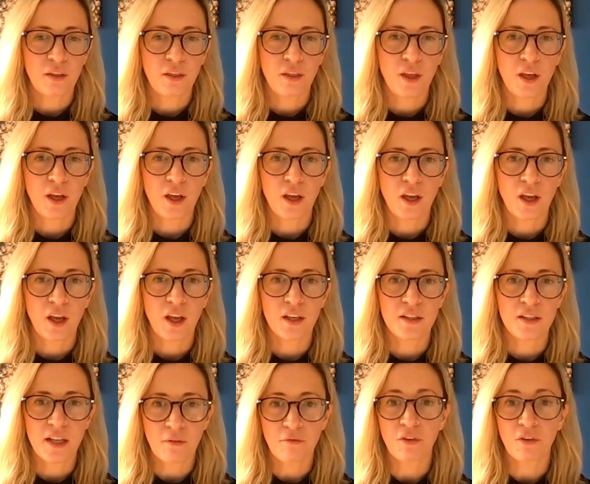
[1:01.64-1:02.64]
I think
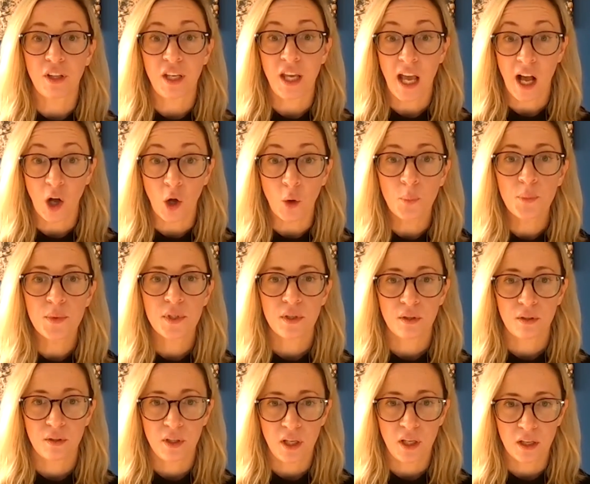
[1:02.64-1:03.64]
it definitely helped
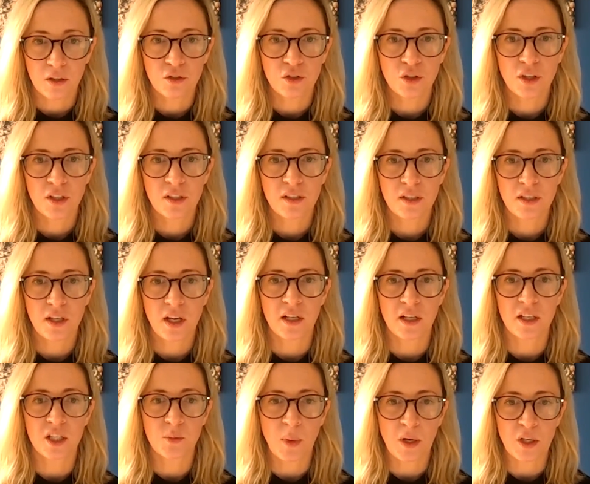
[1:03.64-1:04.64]
the interest,
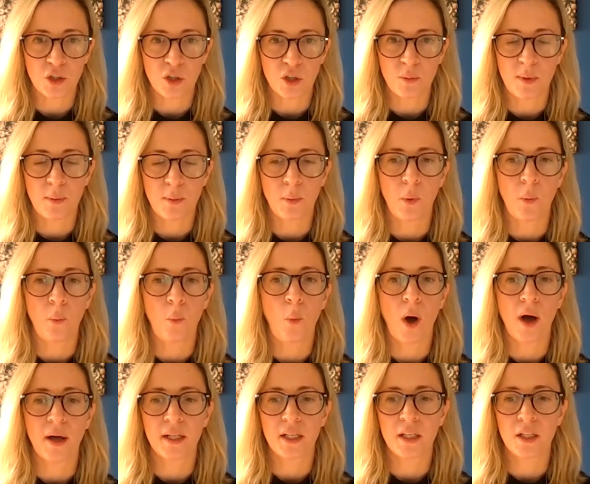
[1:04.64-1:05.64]
and especially people
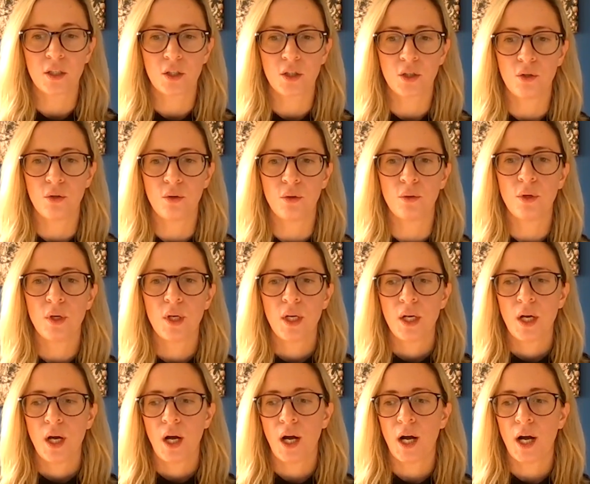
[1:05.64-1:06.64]
wanting to
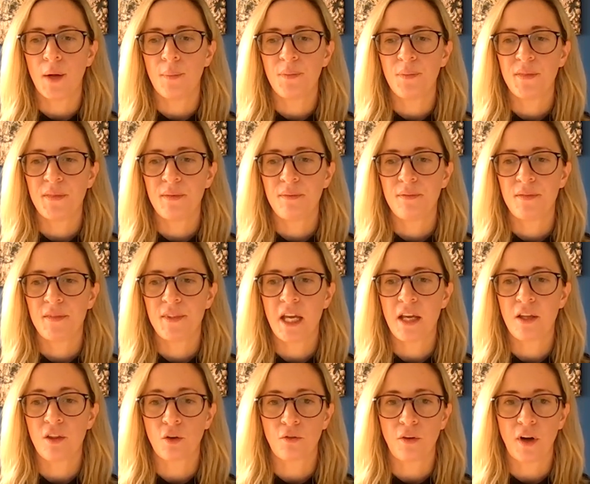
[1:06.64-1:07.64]

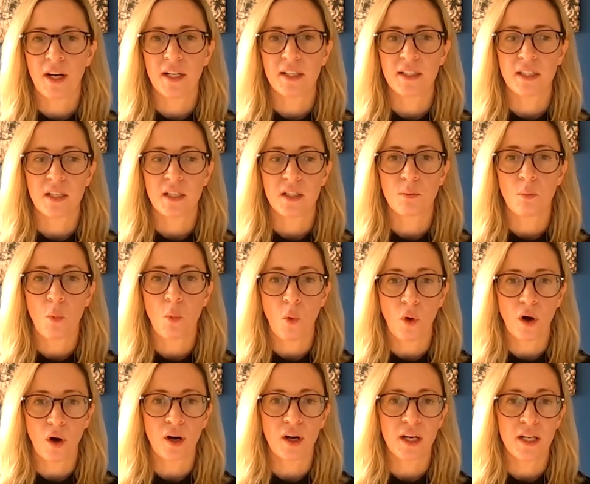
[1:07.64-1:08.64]
take their finances
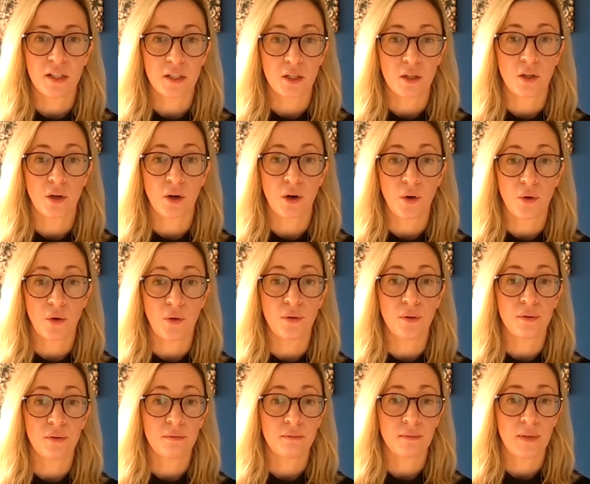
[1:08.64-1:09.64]
more into their
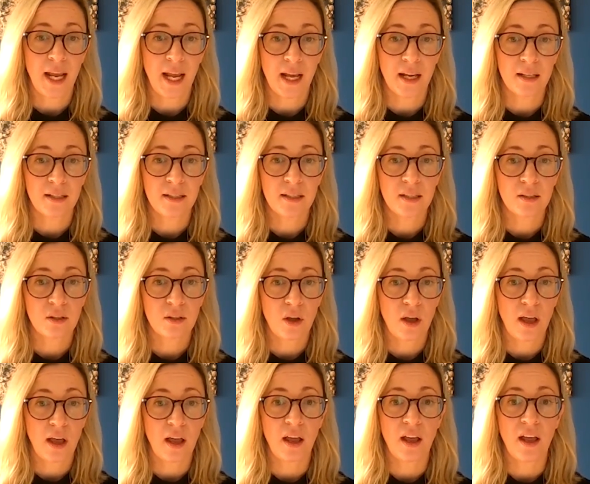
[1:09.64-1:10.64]
own hands
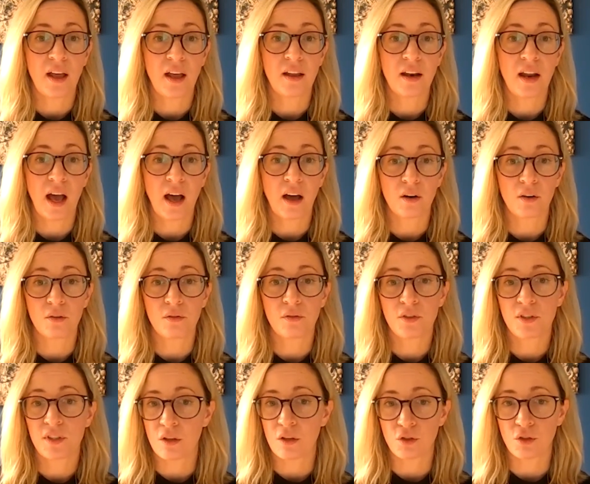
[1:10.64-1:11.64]
and out of
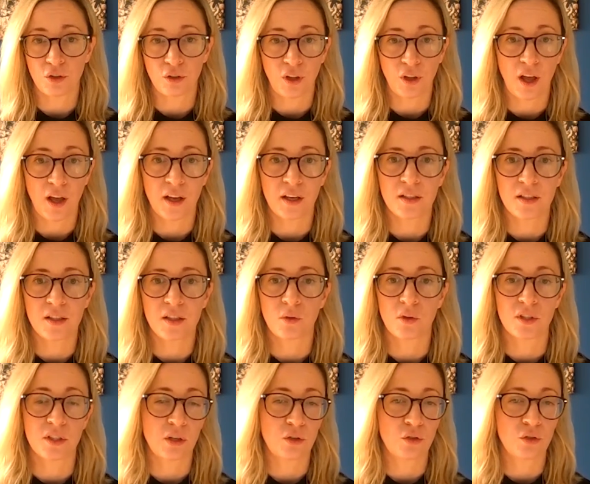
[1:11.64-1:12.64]
centralized
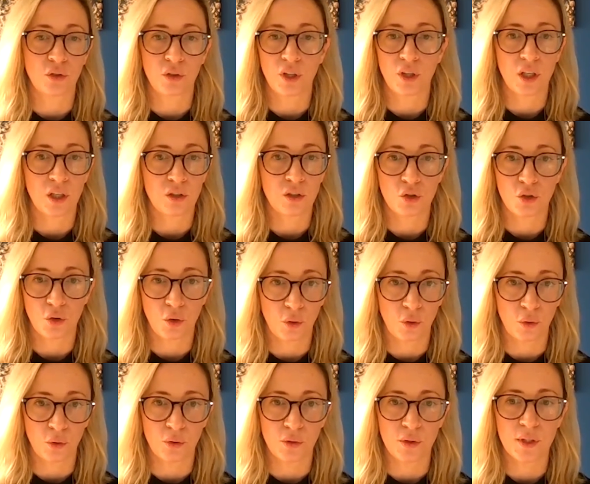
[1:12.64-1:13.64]
or centrally
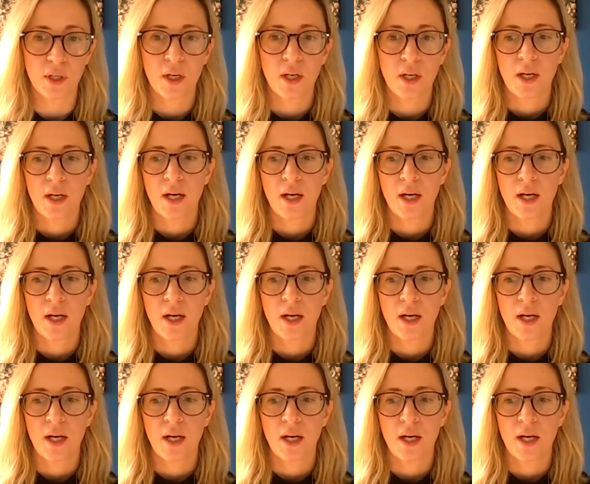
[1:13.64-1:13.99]
controlled